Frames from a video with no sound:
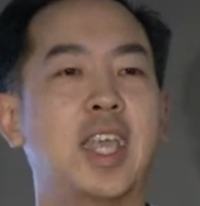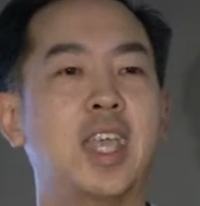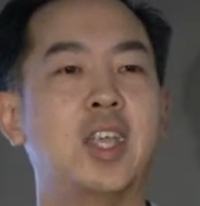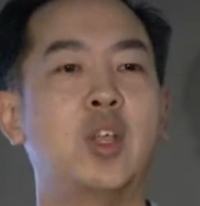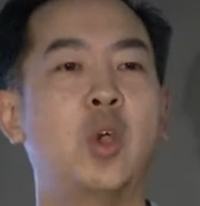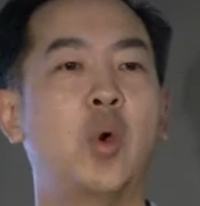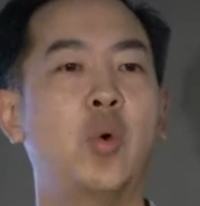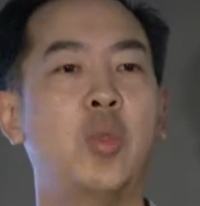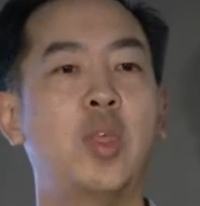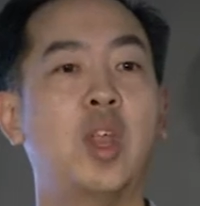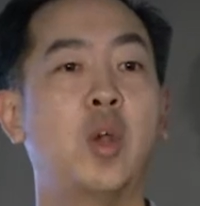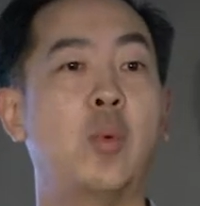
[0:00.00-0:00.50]
I
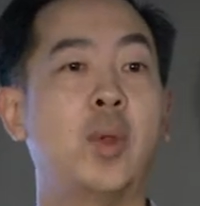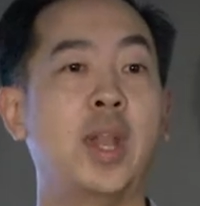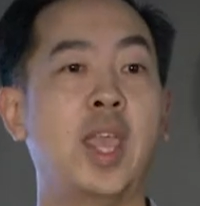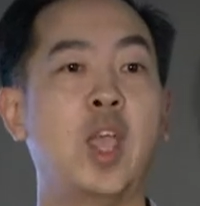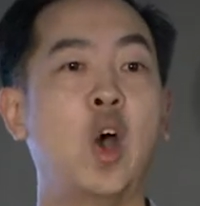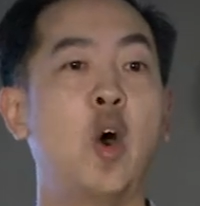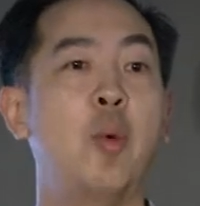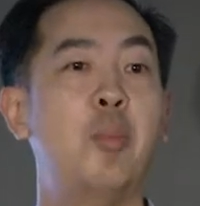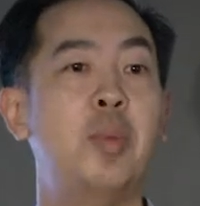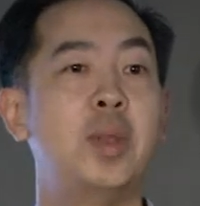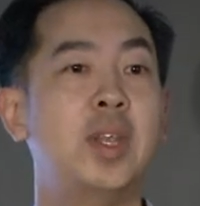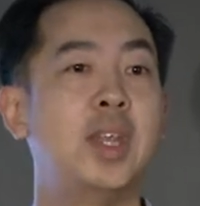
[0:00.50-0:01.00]
go there when I
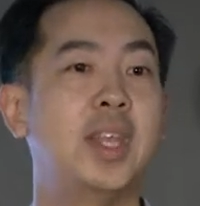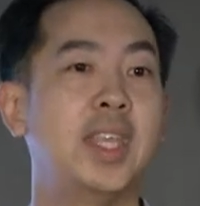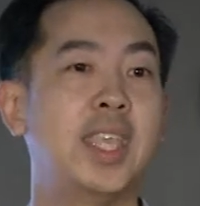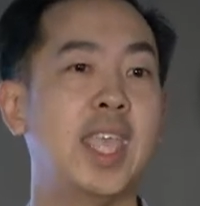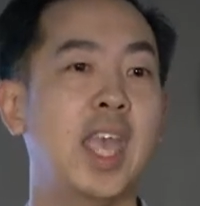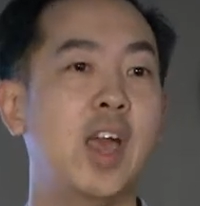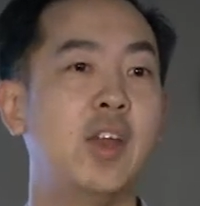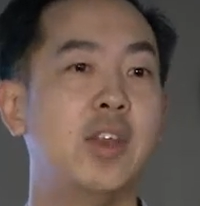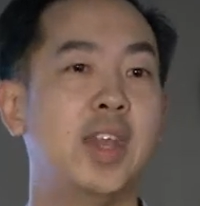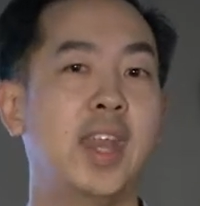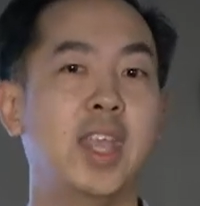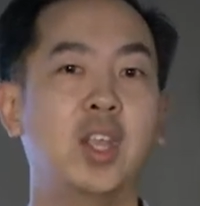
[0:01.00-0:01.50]
open an
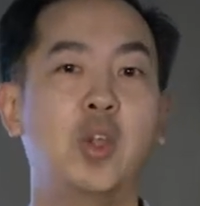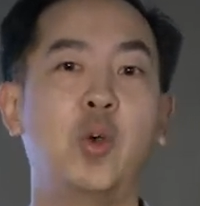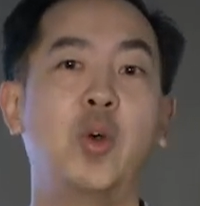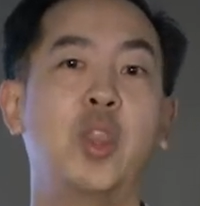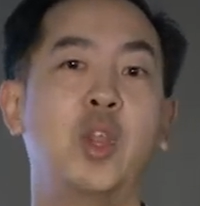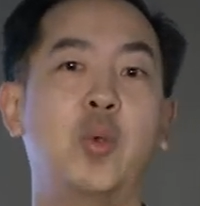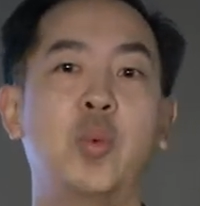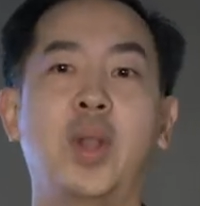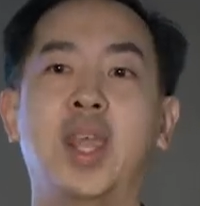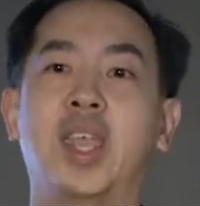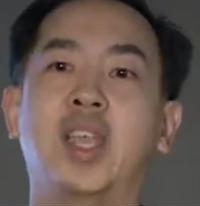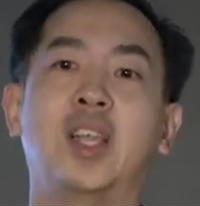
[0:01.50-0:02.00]
account and I go
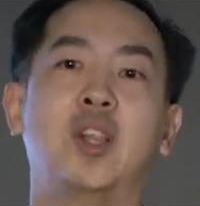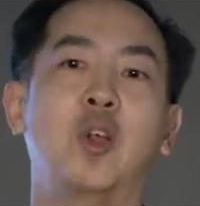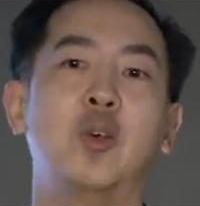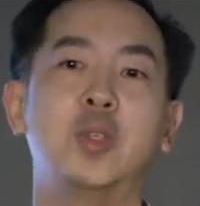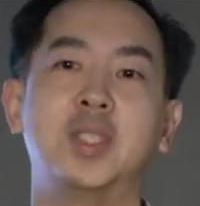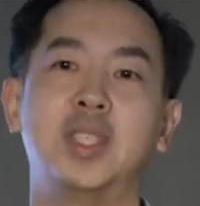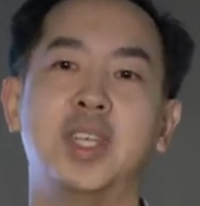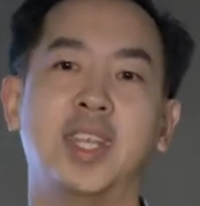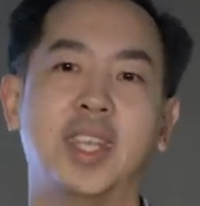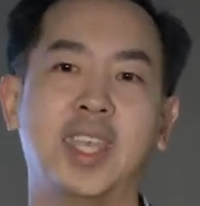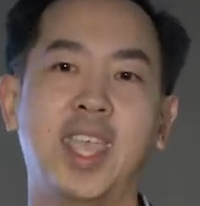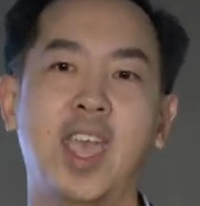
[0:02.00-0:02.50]
there when I
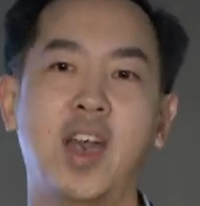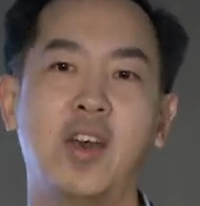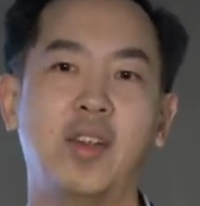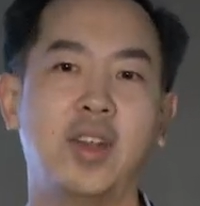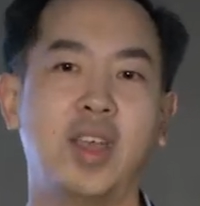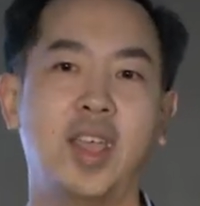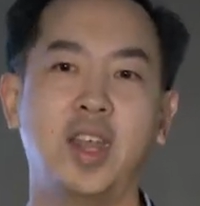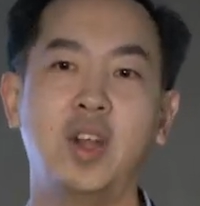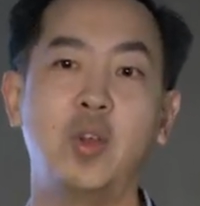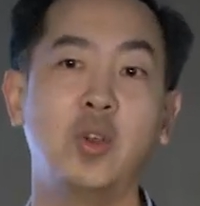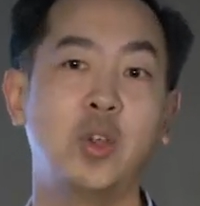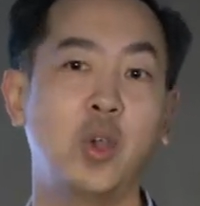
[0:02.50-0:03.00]
close an account.
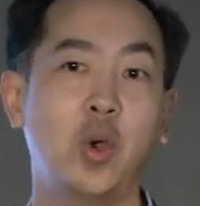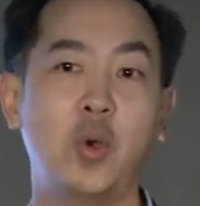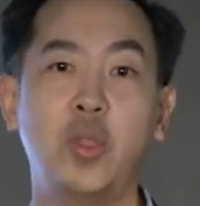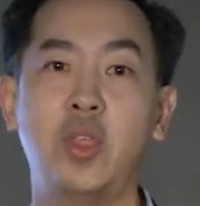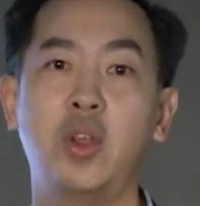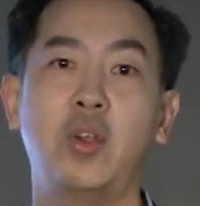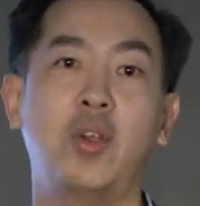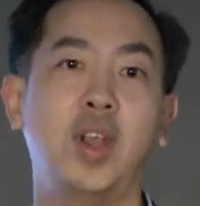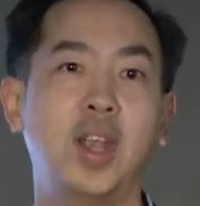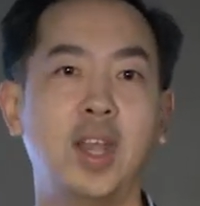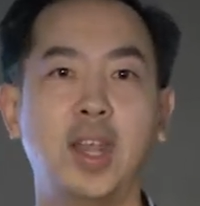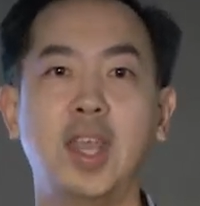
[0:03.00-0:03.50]
I don't go
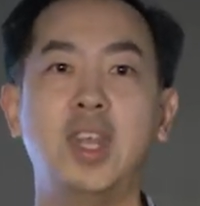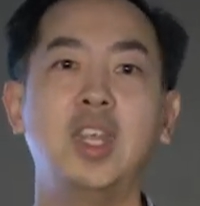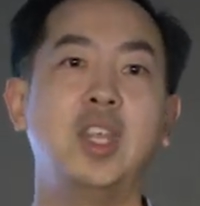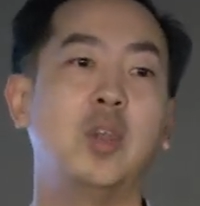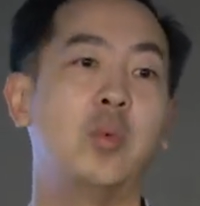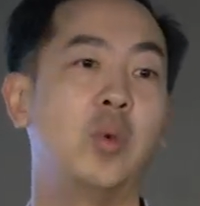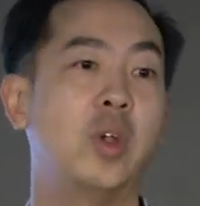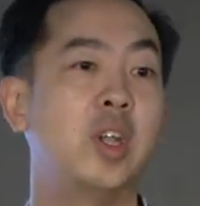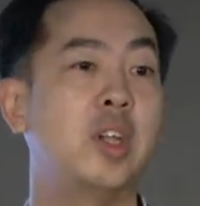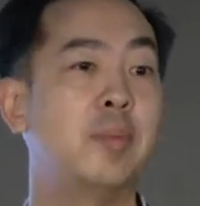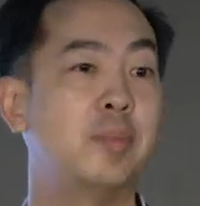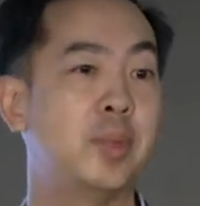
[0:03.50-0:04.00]
there
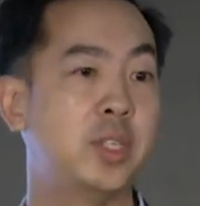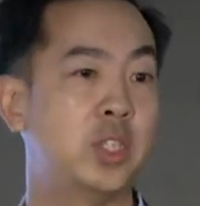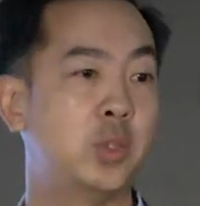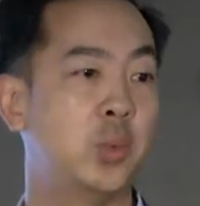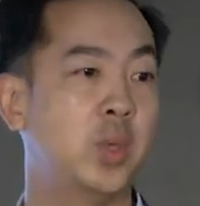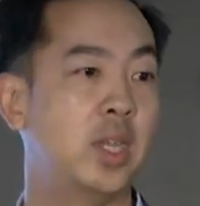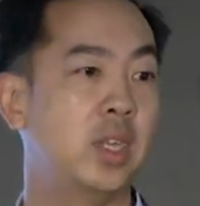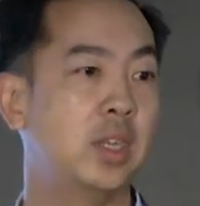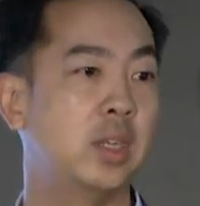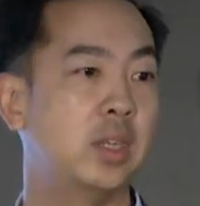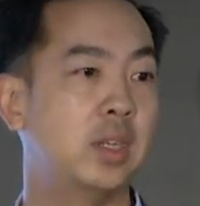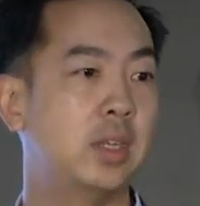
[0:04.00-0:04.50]
anywhere in
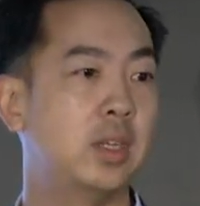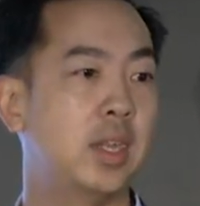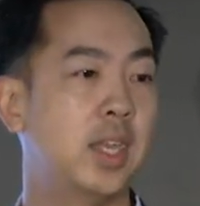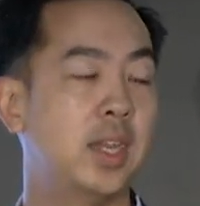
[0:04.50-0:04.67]
between.